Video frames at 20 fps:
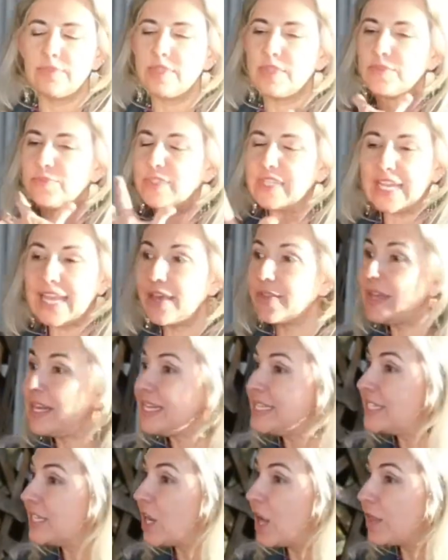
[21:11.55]
singing that he
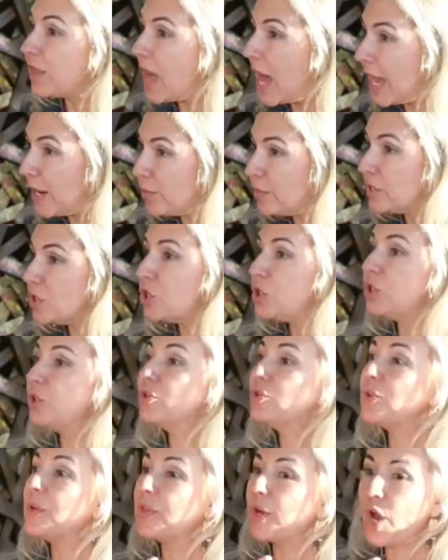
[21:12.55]
did online with
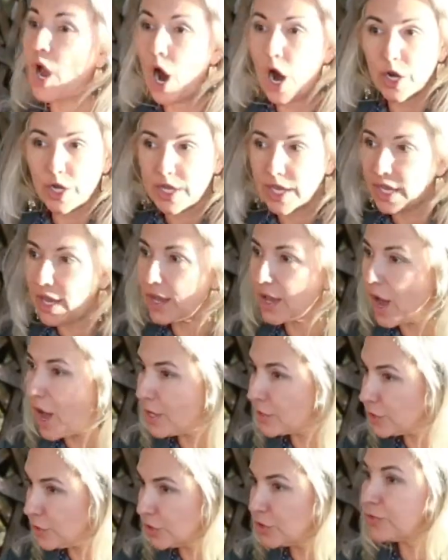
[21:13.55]
children, the Carnegie
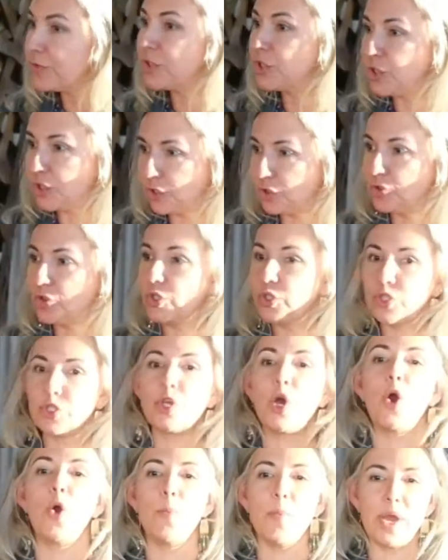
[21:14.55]
concerts for children,
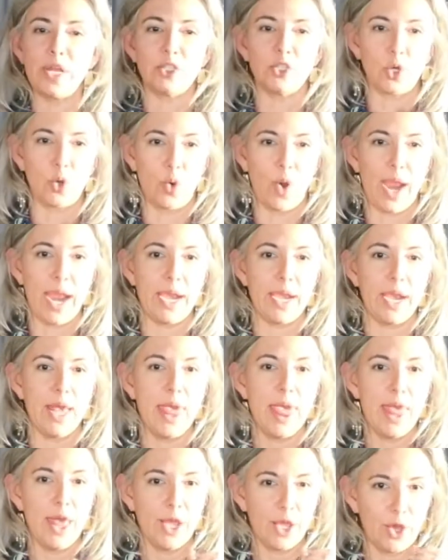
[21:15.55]
so much great
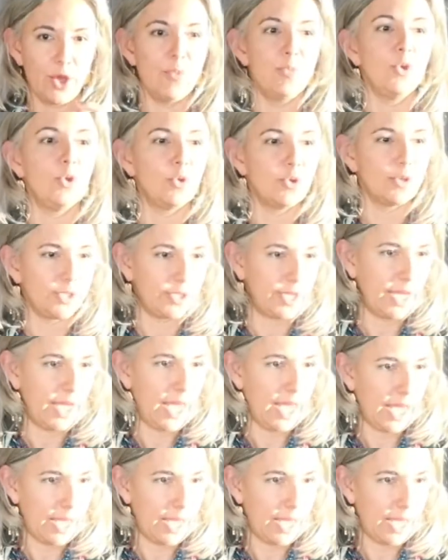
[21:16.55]
communal singing.